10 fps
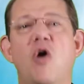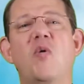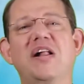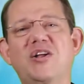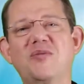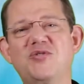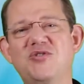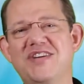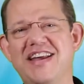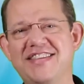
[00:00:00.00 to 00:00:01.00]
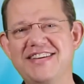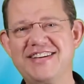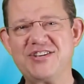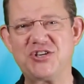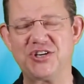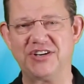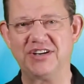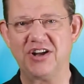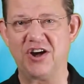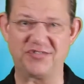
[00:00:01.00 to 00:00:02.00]
Welcome to another edition
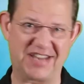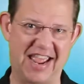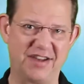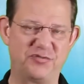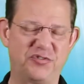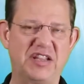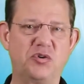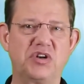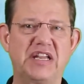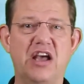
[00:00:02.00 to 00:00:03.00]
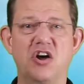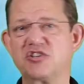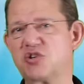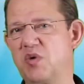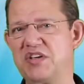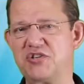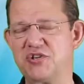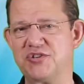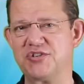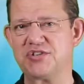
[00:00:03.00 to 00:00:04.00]
of Dan Frequently Asked
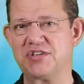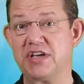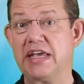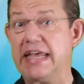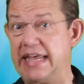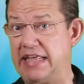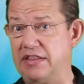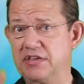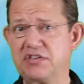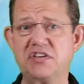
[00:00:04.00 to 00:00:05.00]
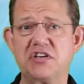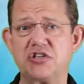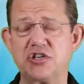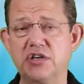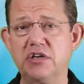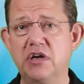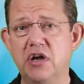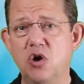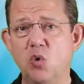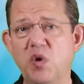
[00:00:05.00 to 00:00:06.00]
Questions. In this edition,
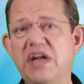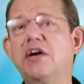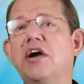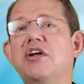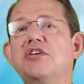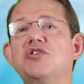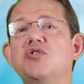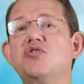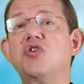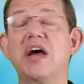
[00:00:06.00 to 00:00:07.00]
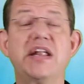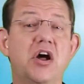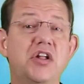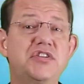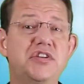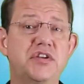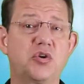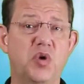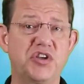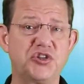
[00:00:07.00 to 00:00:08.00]
we are going to try and answer the
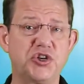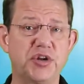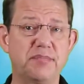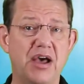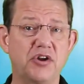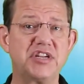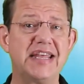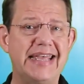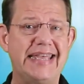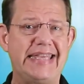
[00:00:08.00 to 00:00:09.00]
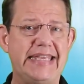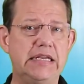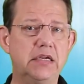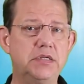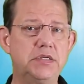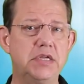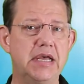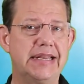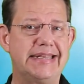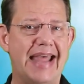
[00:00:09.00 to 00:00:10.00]
question about
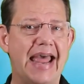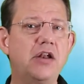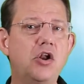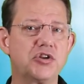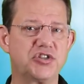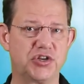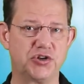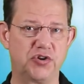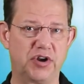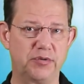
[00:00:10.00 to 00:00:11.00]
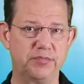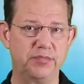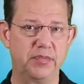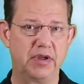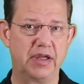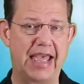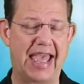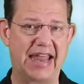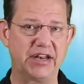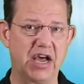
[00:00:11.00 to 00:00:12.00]
Ehlers-Danlos Syndrome
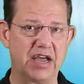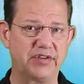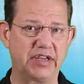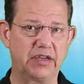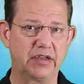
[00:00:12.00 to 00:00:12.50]
and diving.